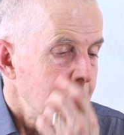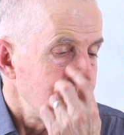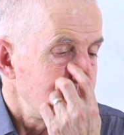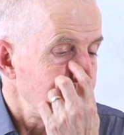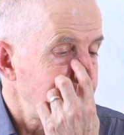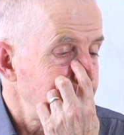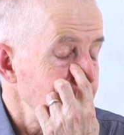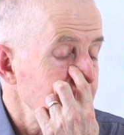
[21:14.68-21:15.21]

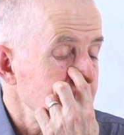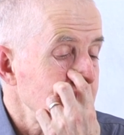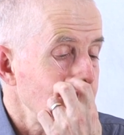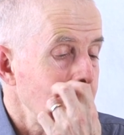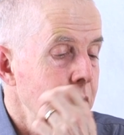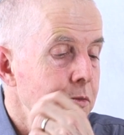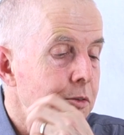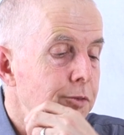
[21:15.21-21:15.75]
The first
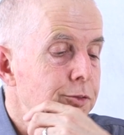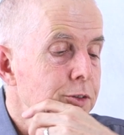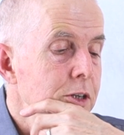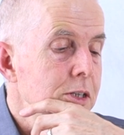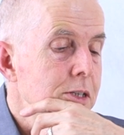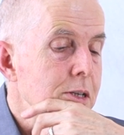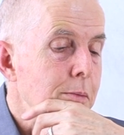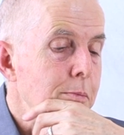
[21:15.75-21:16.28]
one
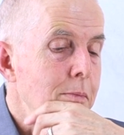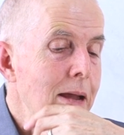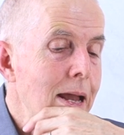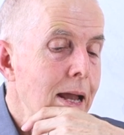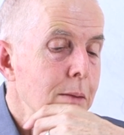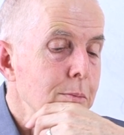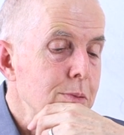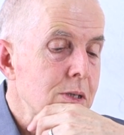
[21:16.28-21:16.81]
referred to
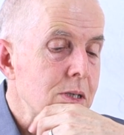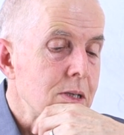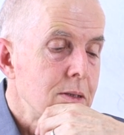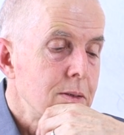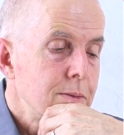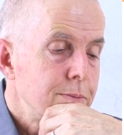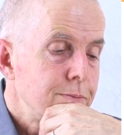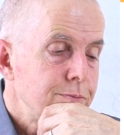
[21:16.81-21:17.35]
maps.
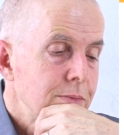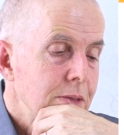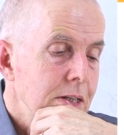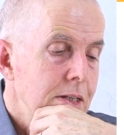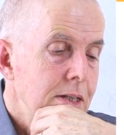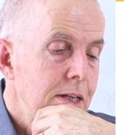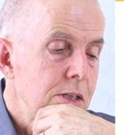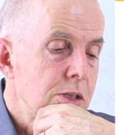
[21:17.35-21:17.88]

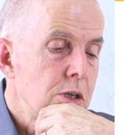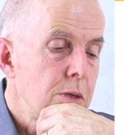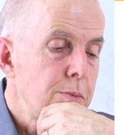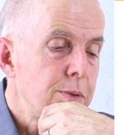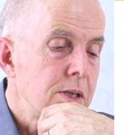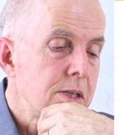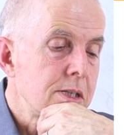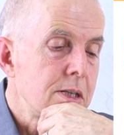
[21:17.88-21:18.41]

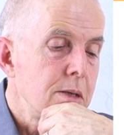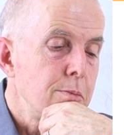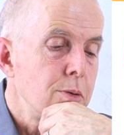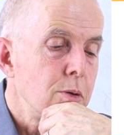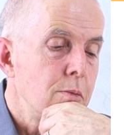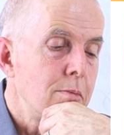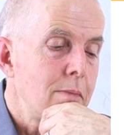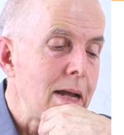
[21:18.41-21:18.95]
Interpret
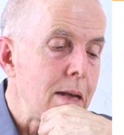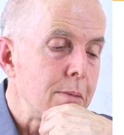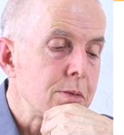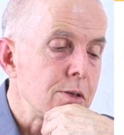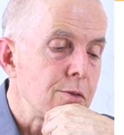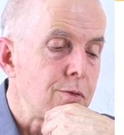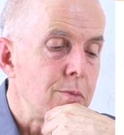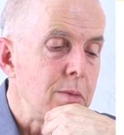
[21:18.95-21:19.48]
simple
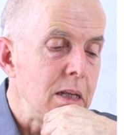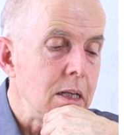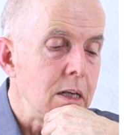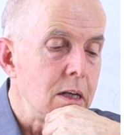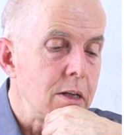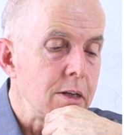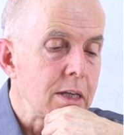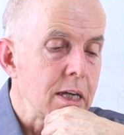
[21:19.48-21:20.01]
maps of familiar
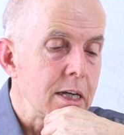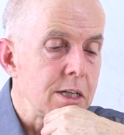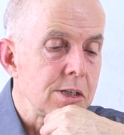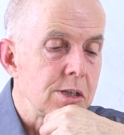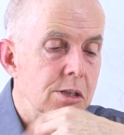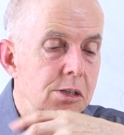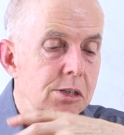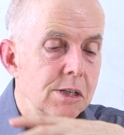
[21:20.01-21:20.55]

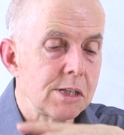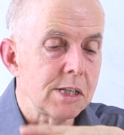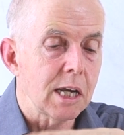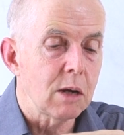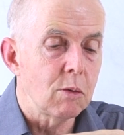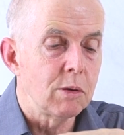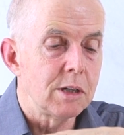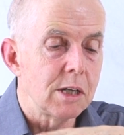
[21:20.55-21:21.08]
locations. The
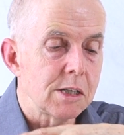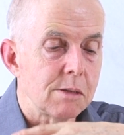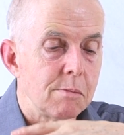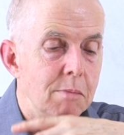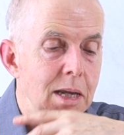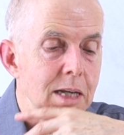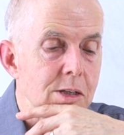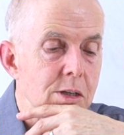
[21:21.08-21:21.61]
second one doesn't
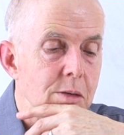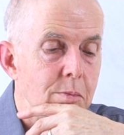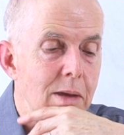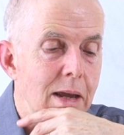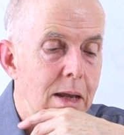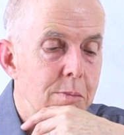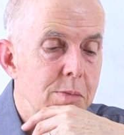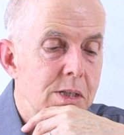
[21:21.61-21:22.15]
mention
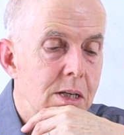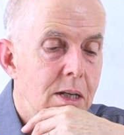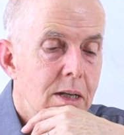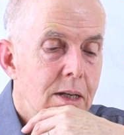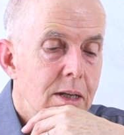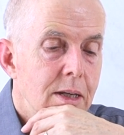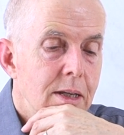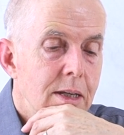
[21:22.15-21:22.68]
maps.
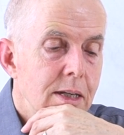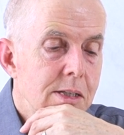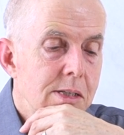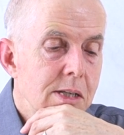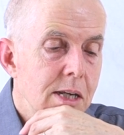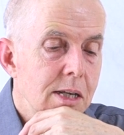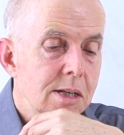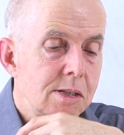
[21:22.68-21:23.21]
It
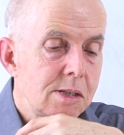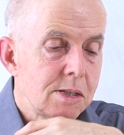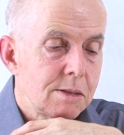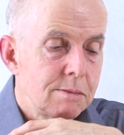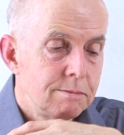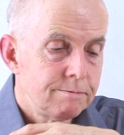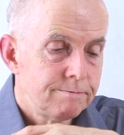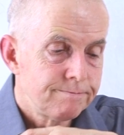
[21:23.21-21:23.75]
says,
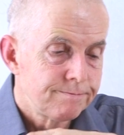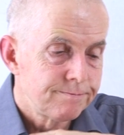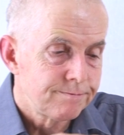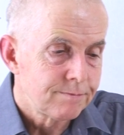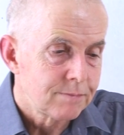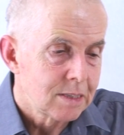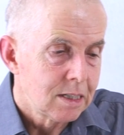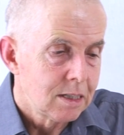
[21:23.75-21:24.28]

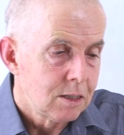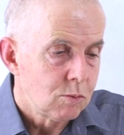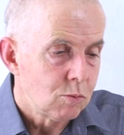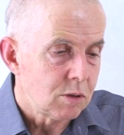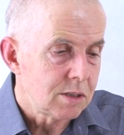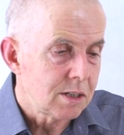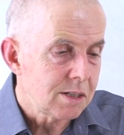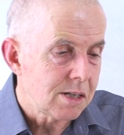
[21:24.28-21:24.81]

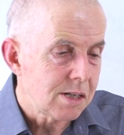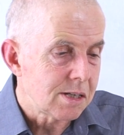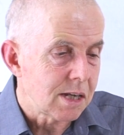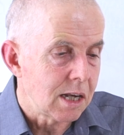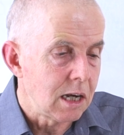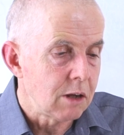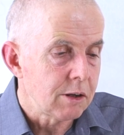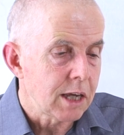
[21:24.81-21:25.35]
what does it
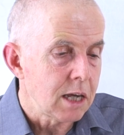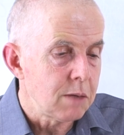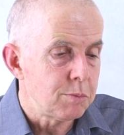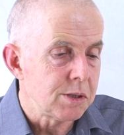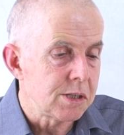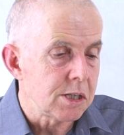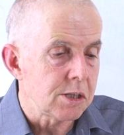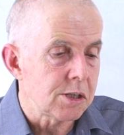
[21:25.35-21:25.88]
say? Locate
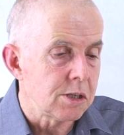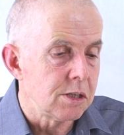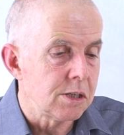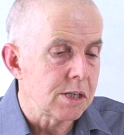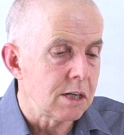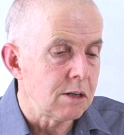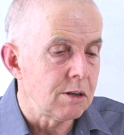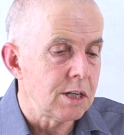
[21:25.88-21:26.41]

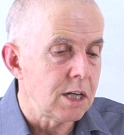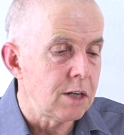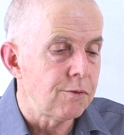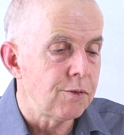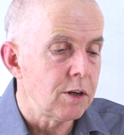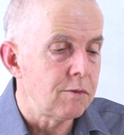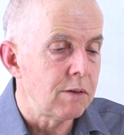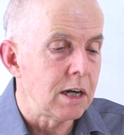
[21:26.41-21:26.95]
positions and
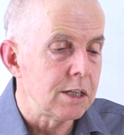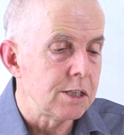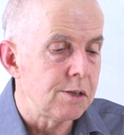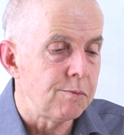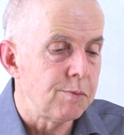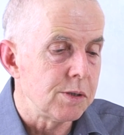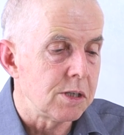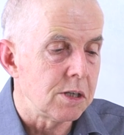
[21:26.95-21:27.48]
identify
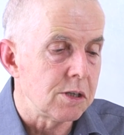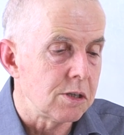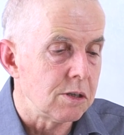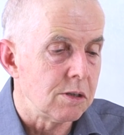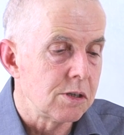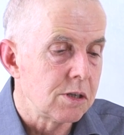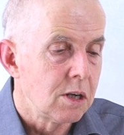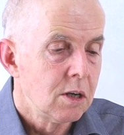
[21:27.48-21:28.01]
relative
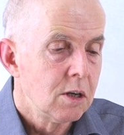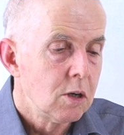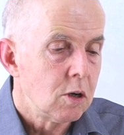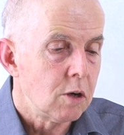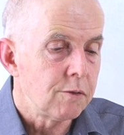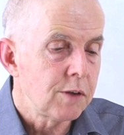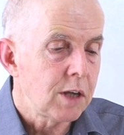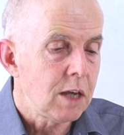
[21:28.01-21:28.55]
positions
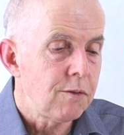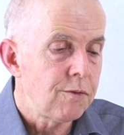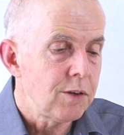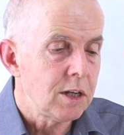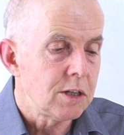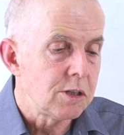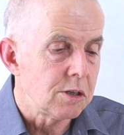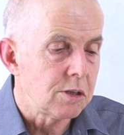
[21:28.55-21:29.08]
of key
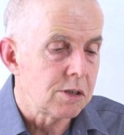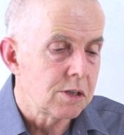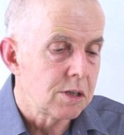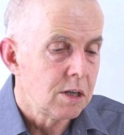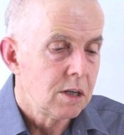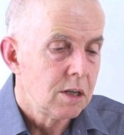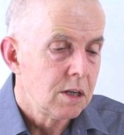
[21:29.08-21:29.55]
features.